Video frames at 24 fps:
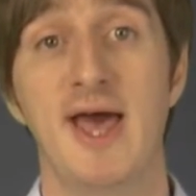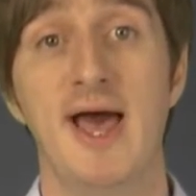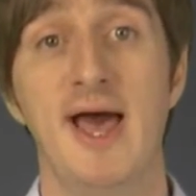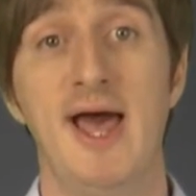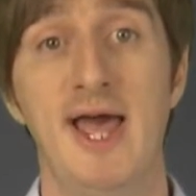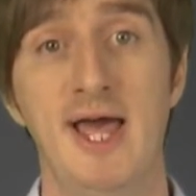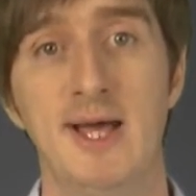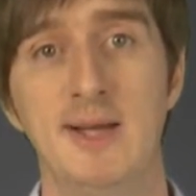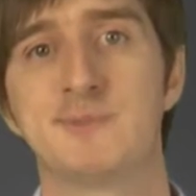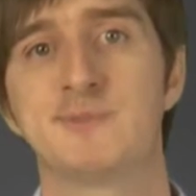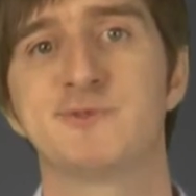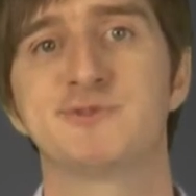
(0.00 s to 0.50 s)

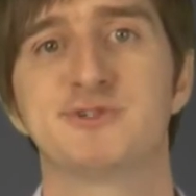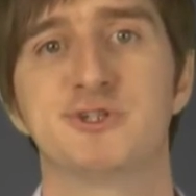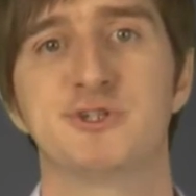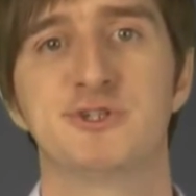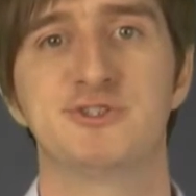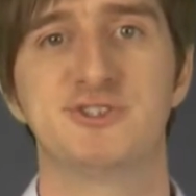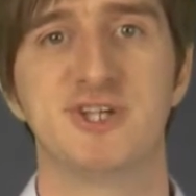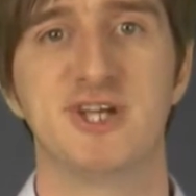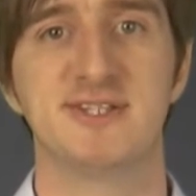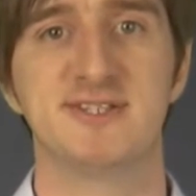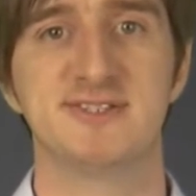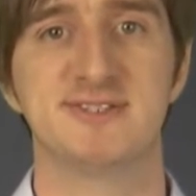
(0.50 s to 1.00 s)
helps
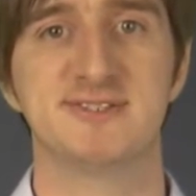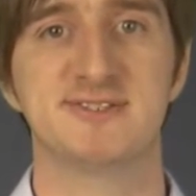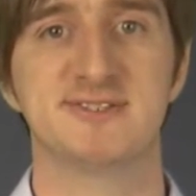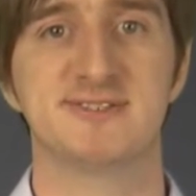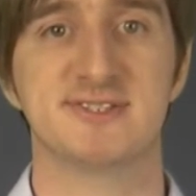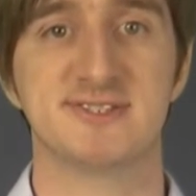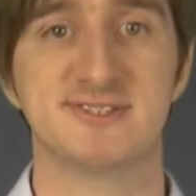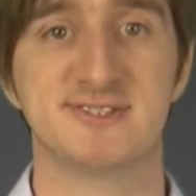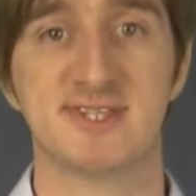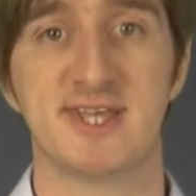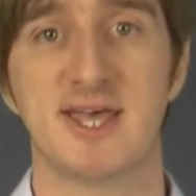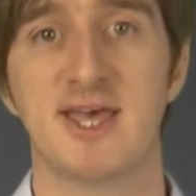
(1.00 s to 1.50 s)
search engines
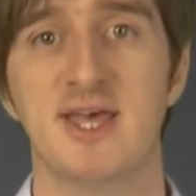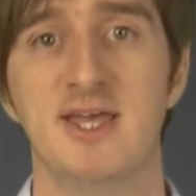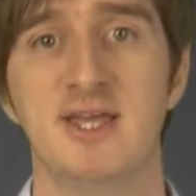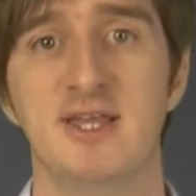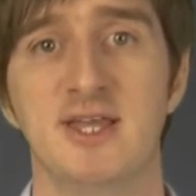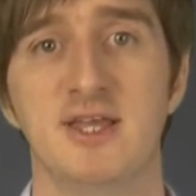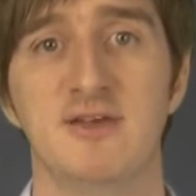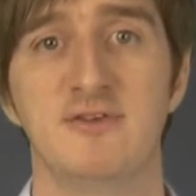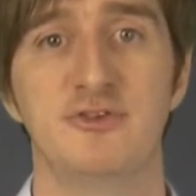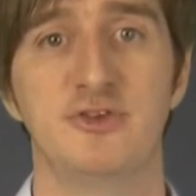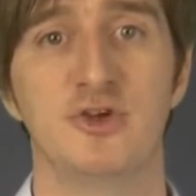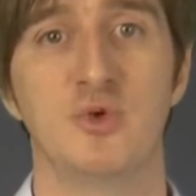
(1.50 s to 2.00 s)
decide
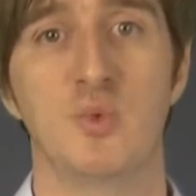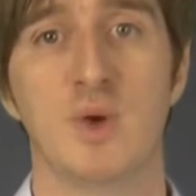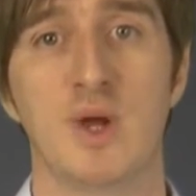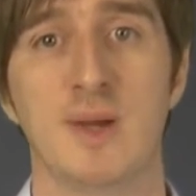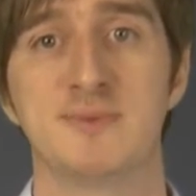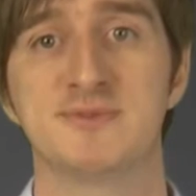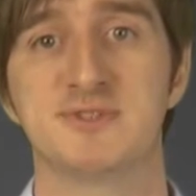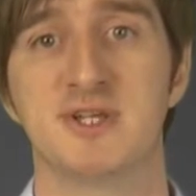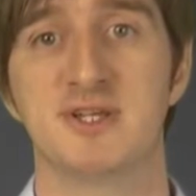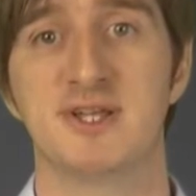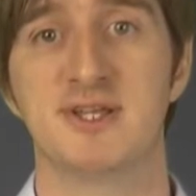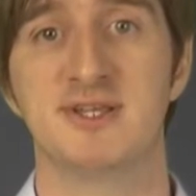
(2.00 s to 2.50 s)
if your
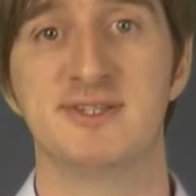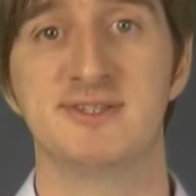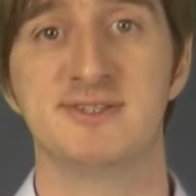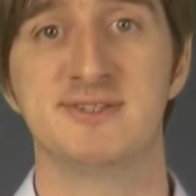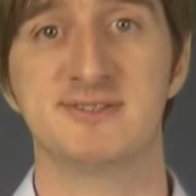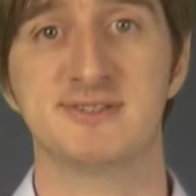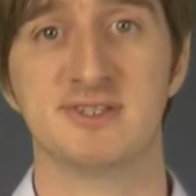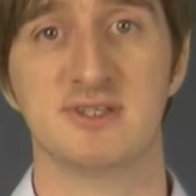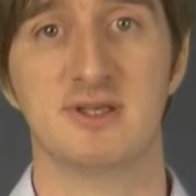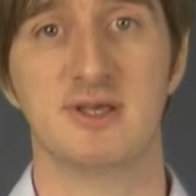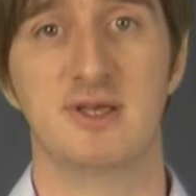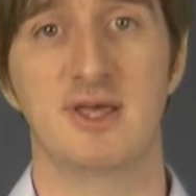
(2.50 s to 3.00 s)
website
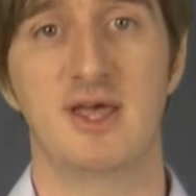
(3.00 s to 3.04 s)
is